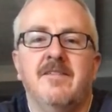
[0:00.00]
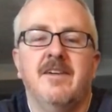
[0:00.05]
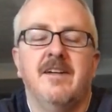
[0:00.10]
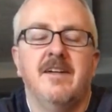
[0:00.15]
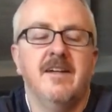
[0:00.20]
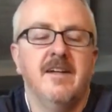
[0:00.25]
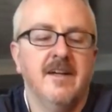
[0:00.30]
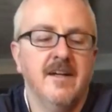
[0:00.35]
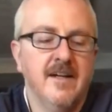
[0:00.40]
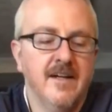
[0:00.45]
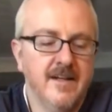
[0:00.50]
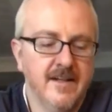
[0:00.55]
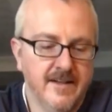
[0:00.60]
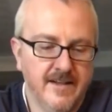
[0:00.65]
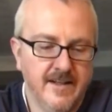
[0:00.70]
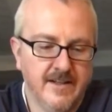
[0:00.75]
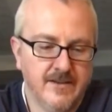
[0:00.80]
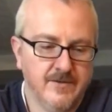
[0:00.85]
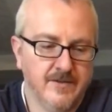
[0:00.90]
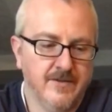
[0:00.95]
it.
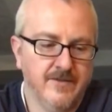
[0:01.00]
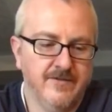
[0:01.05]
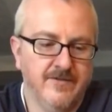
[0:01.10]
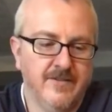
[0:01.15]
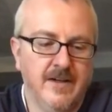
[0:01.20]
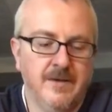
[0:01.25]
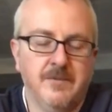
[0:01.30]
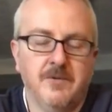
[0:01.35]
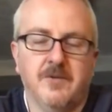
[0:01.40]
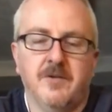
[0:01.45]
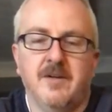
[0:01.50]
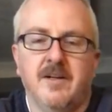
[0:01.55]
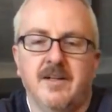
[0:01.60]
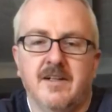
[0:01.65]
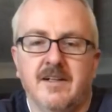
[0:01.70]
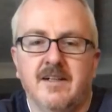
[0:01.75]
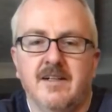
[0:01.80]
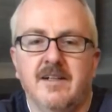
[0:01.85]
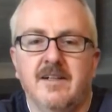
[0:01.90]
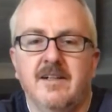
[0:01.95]
That's what
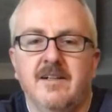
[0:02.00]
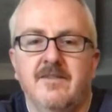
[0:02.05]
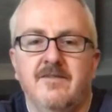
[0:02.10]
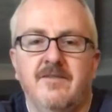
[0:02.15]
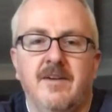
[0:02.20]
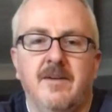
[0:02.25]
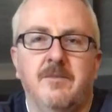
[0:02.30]
Vampironica